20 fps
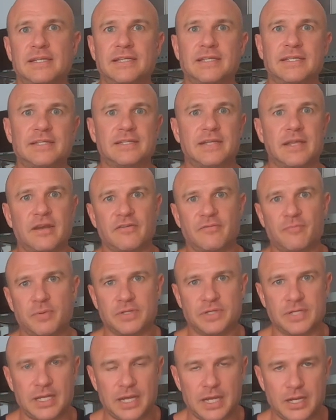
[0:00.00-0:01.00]
instead of
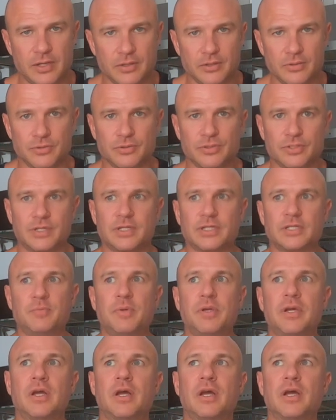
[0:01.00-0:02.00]
potatoes, it's
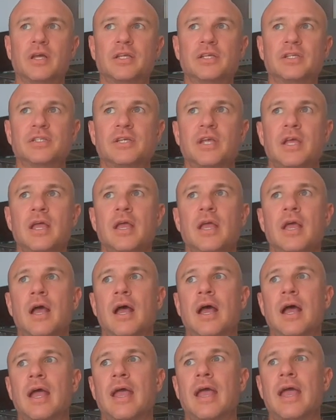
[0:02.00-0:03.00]
because
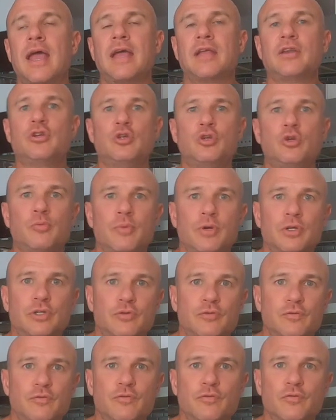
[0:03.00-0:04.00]
I had too much
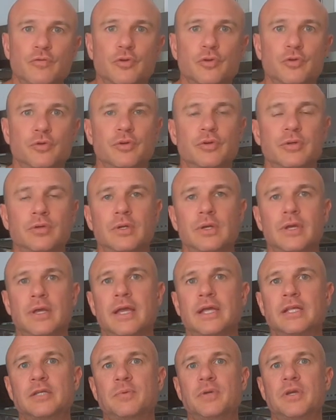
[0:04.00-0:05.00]
fruit,
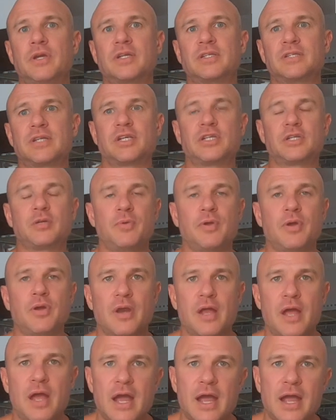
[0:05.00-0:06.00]
It's because I should be on
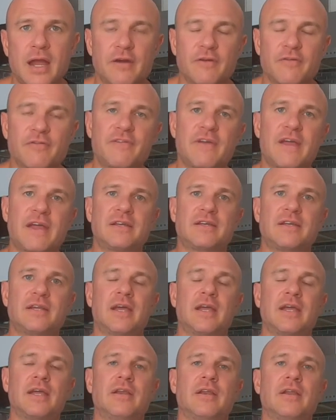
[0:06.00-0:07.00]
a higher fat
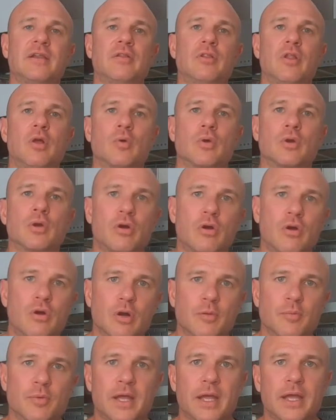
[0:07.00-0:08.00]
diet and lower
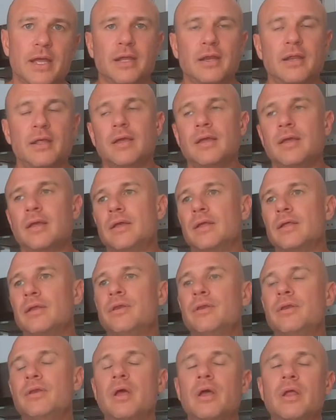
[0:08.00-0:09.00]
carb diet.
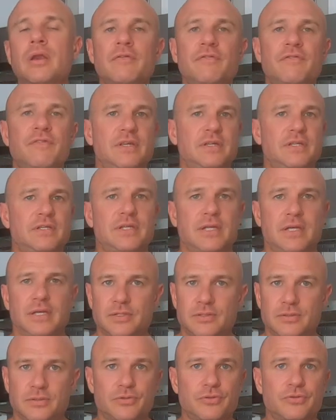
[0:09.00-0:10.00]
None of these
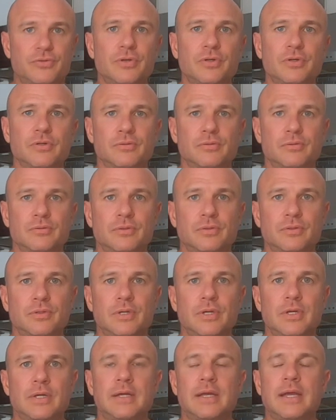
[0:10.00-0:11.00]
things are true.
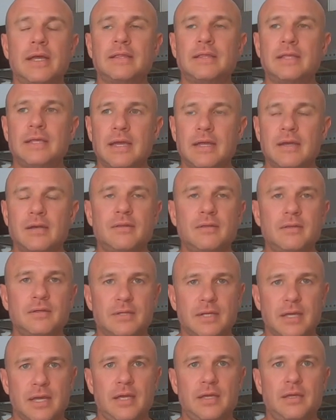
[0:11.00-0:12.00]
At the end of the
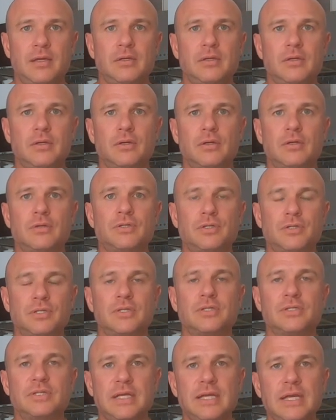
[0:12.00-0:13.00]
day, you're
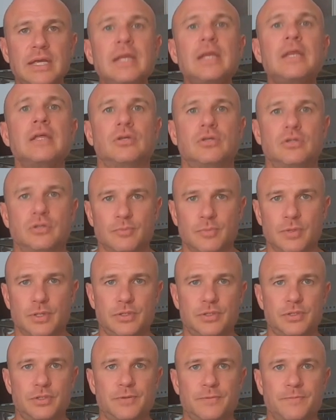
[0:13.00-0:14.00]
just eating too
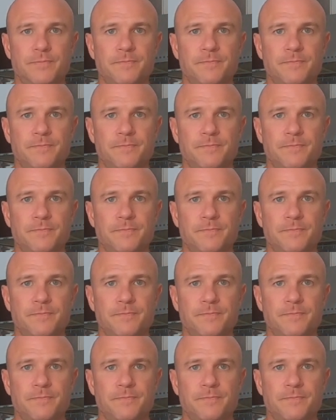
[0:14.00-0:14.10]
much.